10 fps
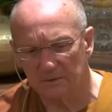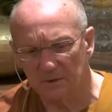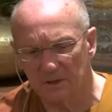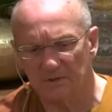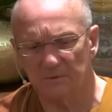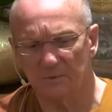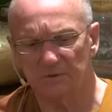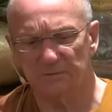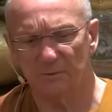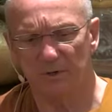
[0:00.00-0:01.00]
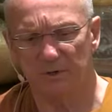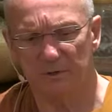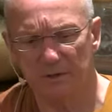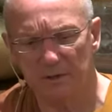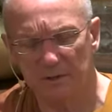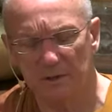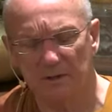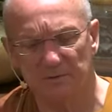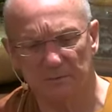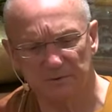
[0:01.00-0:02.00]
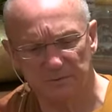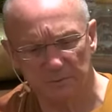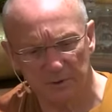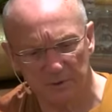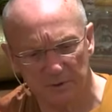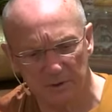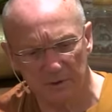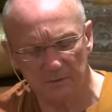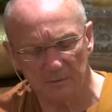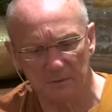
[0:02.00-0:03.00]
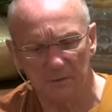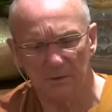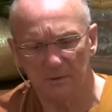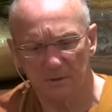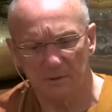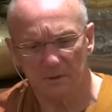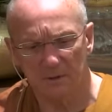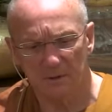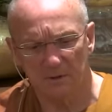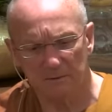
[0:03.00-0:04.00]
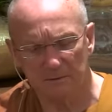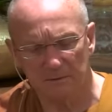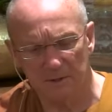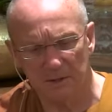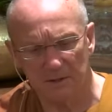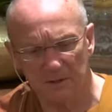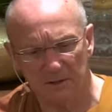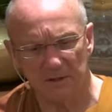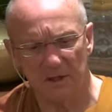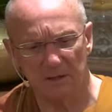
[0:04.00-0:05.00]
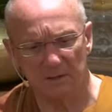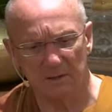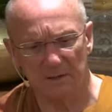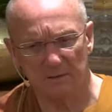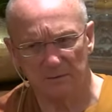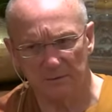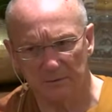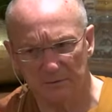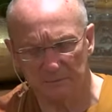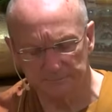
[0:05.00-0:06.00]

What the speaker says: as one's breathing in, as one's breathing out, that attending to